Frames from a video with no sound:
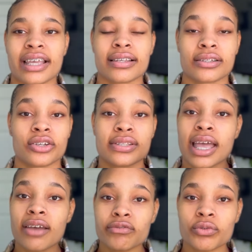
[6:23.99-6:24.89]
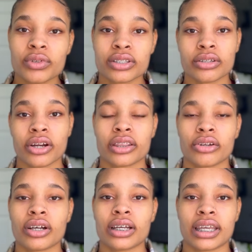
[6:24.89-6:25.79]
I suggest everyone start their
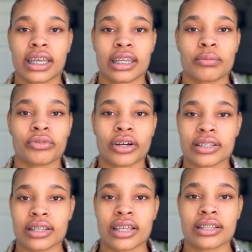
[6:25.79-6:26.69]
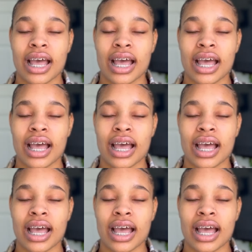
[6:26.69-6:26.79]
ungating process